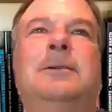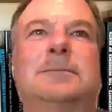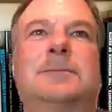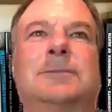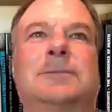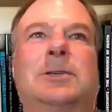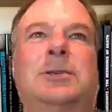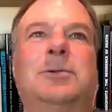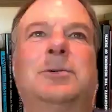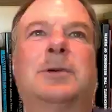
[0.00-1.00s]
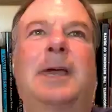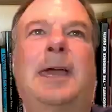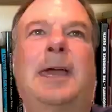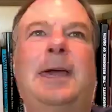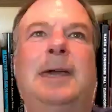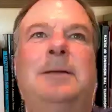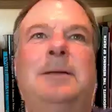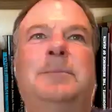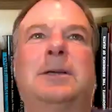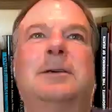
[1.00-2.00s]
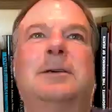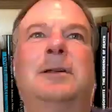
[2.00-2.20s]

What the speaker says: So you can, but you don't have to.